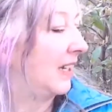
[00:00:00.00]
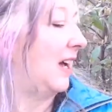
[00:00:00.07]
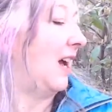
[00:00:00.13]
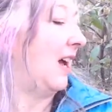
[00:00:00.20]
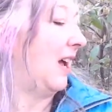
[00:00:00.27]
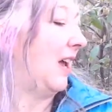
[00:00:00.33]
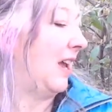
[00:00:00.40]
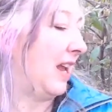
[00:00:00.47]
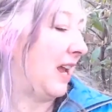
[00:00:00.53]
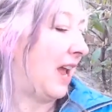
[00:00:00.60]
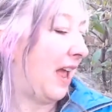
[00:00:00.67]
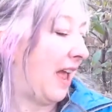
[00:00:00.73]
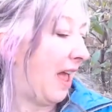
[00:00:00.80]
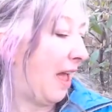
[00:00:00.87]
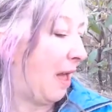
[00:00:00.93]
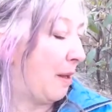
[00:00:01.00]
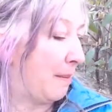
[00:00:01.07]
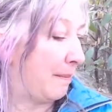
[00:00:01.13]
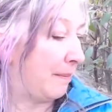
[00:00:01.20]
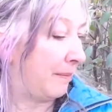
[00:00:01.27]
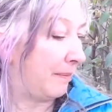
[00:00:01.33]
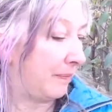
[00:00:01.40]
I
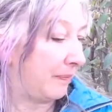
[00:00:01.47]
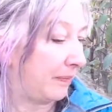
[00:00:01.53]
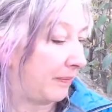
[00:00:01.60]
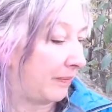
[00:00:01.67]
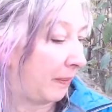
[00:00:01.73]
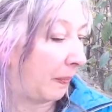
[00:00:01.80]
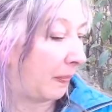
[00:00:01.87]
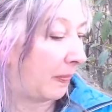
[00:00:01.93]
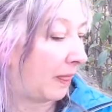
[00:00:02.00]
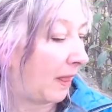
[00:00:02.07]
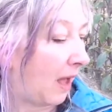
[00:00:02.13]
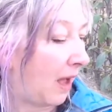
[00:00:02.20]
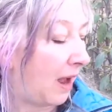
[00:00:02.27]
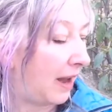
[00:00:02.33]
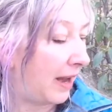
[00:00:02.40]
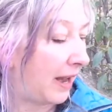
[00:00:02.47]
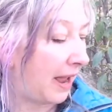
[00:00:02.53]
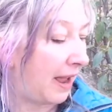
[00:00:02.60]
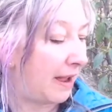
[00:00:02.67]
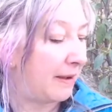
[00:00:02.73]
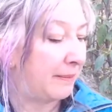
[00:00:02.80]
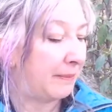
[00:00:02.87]
am I
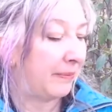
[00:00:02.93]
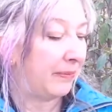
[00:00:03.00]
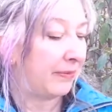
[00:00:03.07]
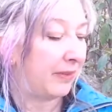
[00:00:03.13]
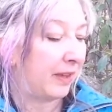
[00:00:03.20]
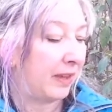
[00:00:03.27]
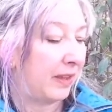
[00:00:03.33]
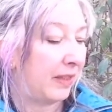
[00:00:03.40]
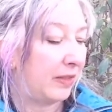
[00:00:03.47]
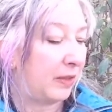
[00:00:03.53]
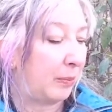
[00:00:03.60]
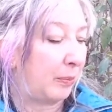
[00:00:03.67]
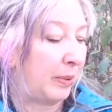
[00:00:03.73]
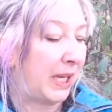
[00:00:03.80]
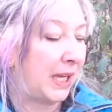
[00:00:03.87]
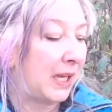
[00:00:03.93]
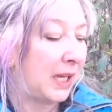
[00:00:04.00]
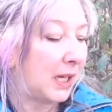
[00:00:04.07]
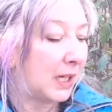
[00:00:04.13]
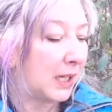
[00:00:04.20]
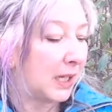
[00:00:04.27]
am the pink,